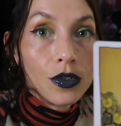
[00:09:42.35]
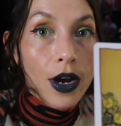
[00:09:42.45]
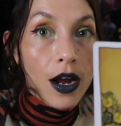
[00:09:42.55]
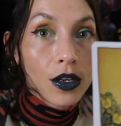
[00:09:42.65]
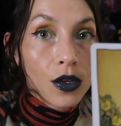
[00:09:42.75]

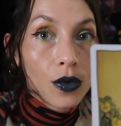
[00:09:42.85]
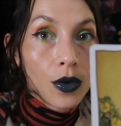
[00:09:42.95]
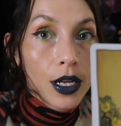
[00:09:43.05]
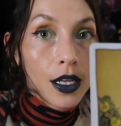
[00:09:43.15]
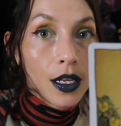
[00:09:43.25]
drown
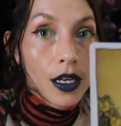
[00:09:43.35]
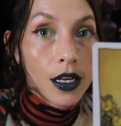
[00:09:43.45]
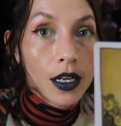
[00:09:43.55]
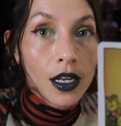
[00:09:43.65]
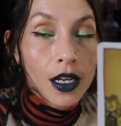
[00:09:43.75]
you
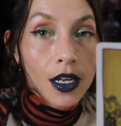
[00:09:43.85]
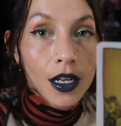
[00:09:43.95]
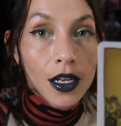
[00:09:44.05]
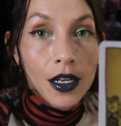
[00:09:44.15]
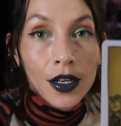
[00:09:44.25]
in
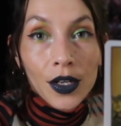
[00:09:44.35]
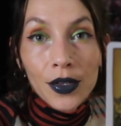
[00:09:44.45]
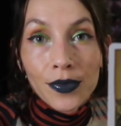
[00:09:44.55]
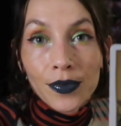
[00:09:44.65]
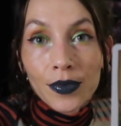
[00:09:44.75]

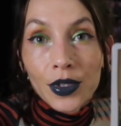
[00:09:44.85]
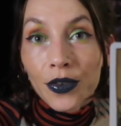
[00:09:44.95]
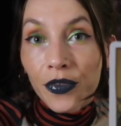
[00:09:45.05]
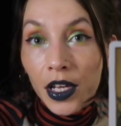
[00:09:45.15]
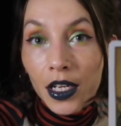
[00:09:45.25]

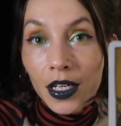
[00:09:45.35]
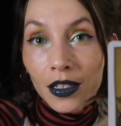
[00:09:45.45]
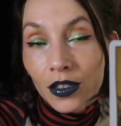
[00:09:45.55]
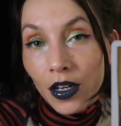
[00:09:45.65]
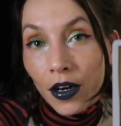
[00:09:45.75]
defeat
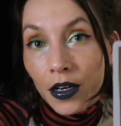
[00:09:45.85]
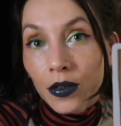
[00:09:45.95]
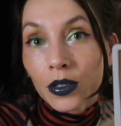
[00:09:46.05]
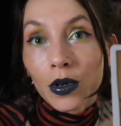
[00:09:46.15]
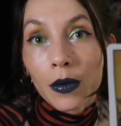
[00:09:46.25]
and
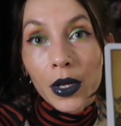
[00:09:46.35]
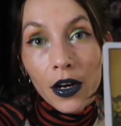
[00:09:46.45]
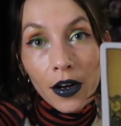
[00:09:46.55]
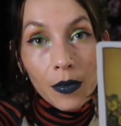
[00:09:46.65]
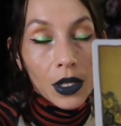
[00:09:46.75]
sorrow is what I'm
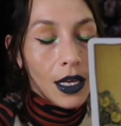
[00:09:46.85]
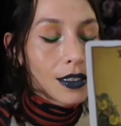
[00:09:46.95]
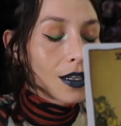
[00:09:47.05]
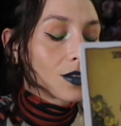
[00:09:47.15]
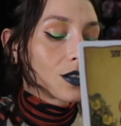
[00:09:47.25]
hearing, but
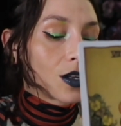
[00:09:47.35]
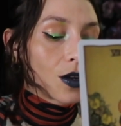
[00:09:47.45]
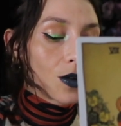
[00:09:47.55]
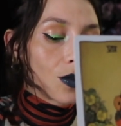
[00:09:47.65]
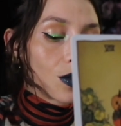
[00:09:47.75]
that sounds
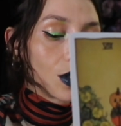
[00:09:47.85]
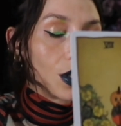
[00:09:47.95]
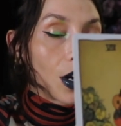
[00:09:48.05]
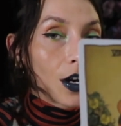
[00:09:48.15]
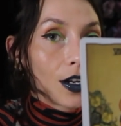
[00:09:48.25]
so
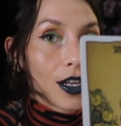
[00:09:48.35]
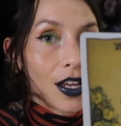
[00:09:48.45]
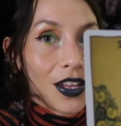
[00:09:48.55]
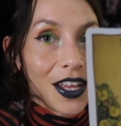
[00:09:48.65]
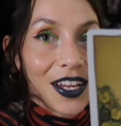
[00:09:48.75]

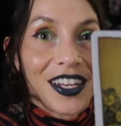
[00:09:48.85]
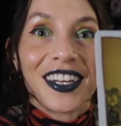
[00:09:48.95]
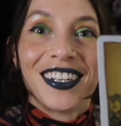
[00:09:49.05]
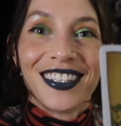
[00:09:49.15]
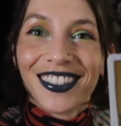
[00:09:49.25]
dark. Like
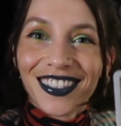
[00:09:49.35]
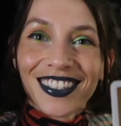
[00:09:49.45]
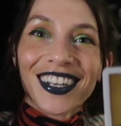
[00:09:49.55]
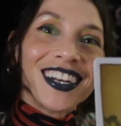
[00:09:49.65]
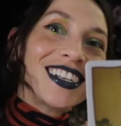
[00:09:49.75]

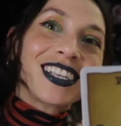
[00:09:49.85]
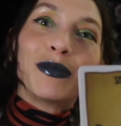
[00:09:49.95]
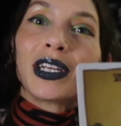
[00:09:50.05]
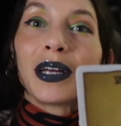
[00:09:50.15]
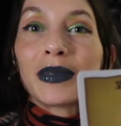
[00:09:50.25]

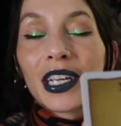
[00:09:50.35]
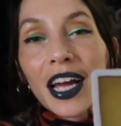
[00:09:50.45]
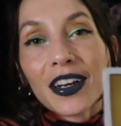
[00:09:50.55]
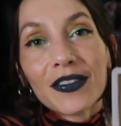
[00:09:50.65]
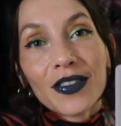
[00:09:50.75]
sometimes
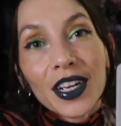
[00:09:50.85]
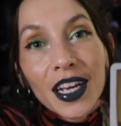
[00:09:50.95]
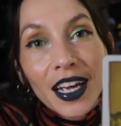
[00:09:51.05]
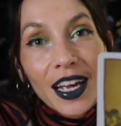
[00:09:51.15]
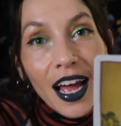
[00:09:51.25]
I kind
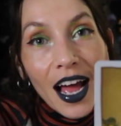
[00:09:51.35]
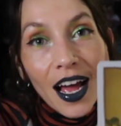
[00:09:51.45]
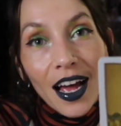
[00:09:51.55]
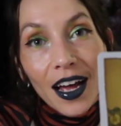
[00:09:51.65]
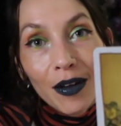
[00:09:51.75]

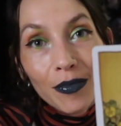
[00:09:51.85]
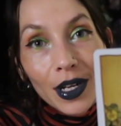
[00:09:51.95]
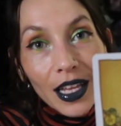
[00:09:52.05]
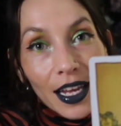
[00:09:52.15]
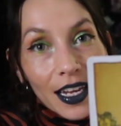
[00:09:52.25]

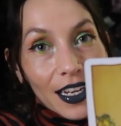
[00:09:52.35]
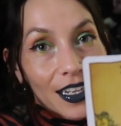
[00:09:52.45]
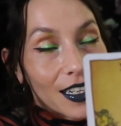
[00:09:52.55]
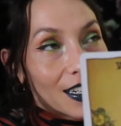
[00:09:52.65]
of like